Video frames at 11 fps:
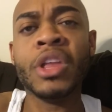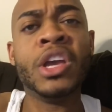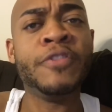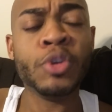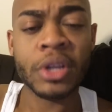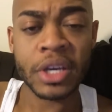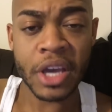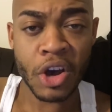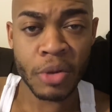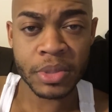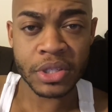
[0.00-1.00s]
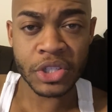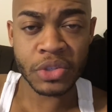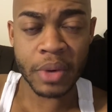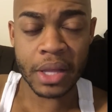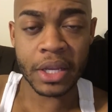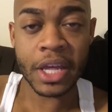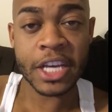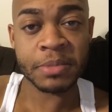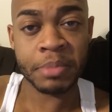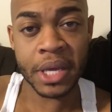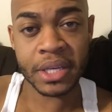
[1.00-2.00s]
if you look at homosexuality
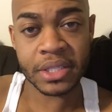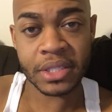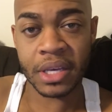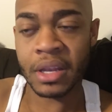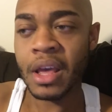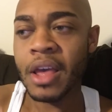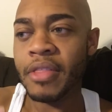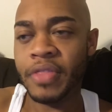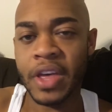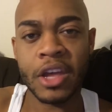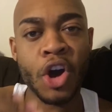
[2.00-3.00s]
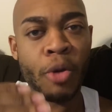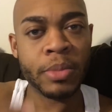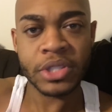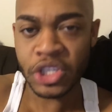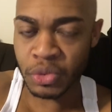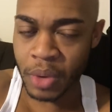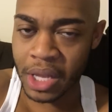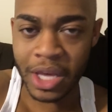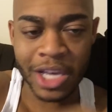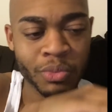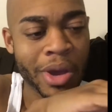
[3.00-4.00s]
as being a sin, then
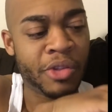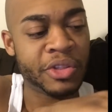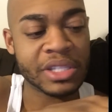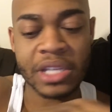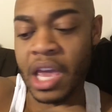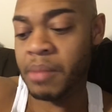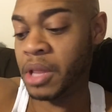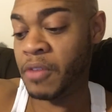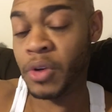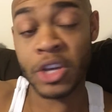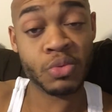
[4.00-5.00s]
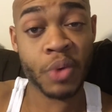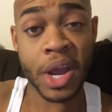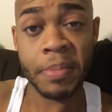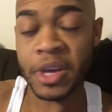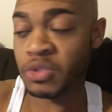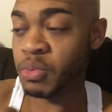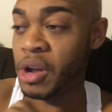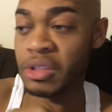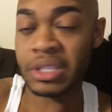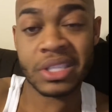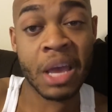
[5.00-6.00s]
homosexuality is right on the same level as rape, is right
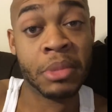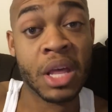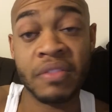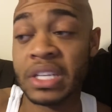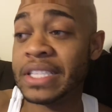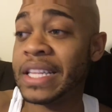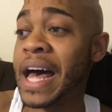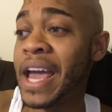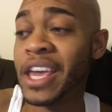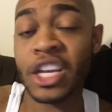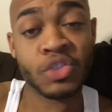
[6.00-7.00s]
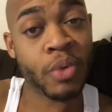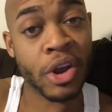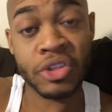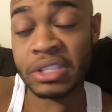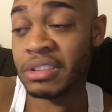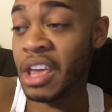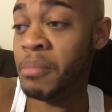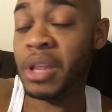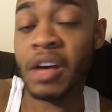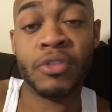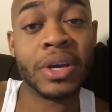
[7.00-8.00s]
on the same level as lying, is right on the same
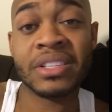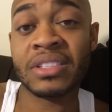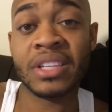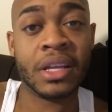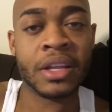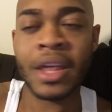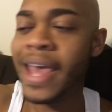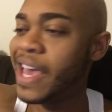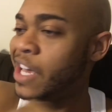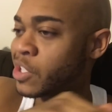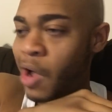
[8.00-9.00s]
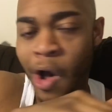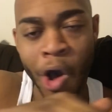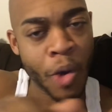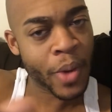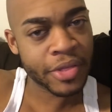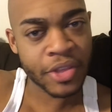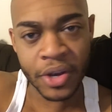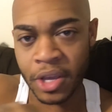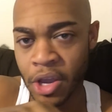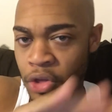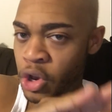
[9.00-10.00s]
level as stealing. It's all right there
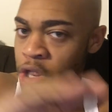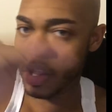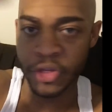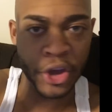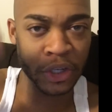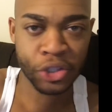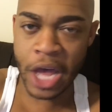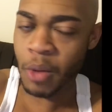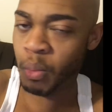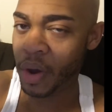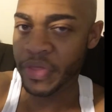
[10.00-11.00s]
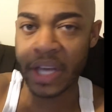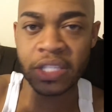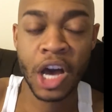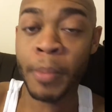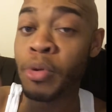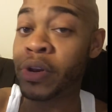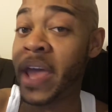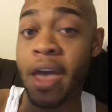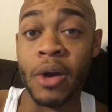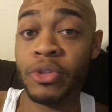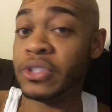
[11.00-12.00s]
together. There's not one that's up or
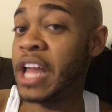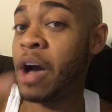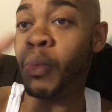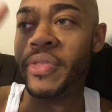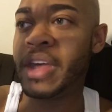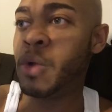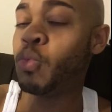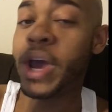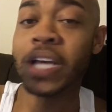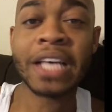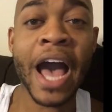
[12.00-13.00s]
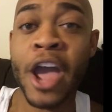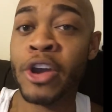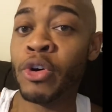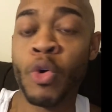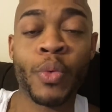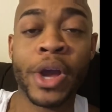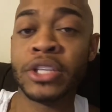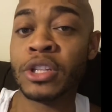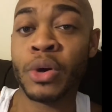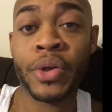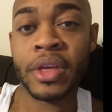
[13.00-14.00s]
down. There's not one that ranks higher or ranks
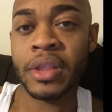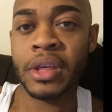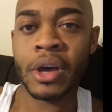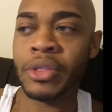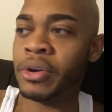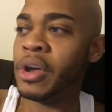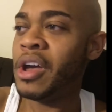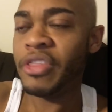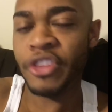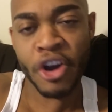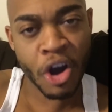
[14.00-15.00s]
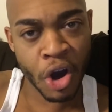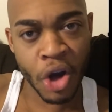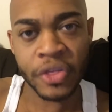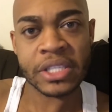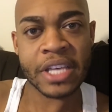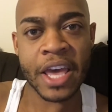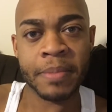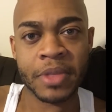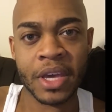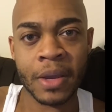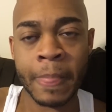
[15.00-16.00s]
lower than the other. They're all the same
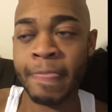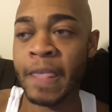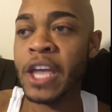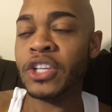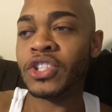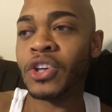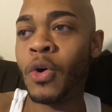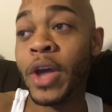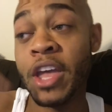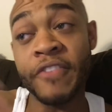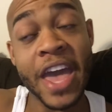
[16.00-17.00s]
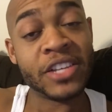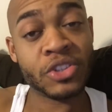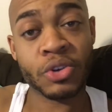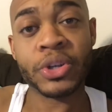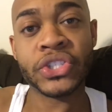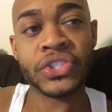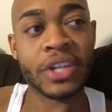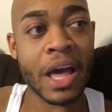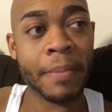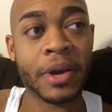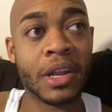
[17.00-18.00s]
thing. So if as a Christian,
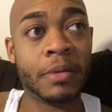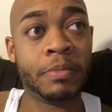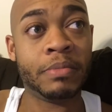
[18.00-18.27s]
I'm going to